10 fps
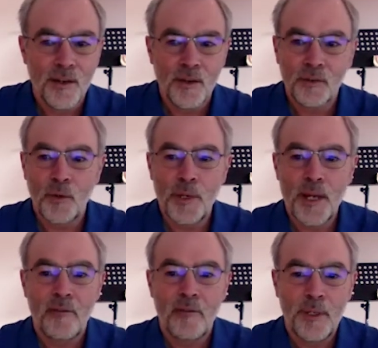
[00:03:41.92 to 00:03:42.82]
So we
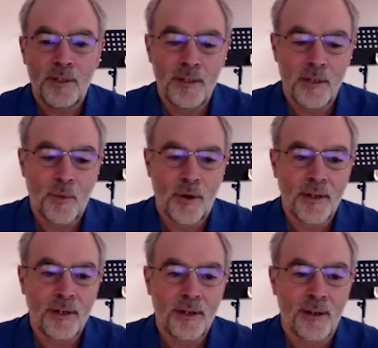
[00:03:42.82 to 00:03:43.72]
have been
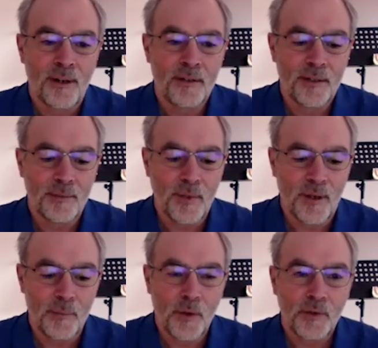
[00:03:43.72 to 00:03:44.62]
embarking on
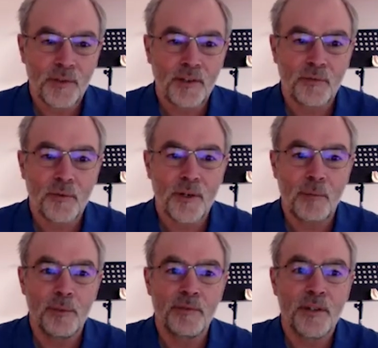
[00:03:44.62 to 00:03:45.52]
a process for a
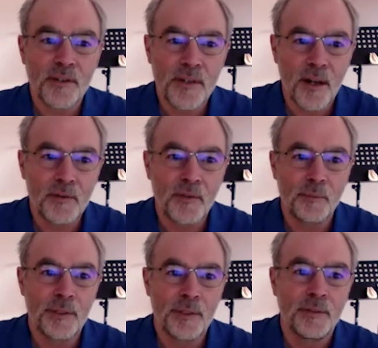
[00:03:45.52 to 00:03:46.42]
couple of years now to
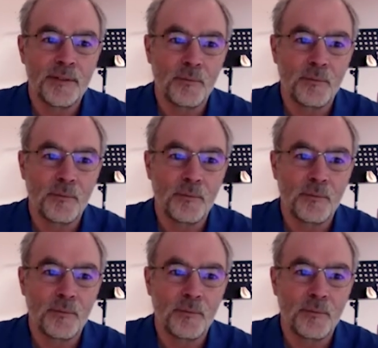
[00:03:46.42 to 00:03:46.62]
build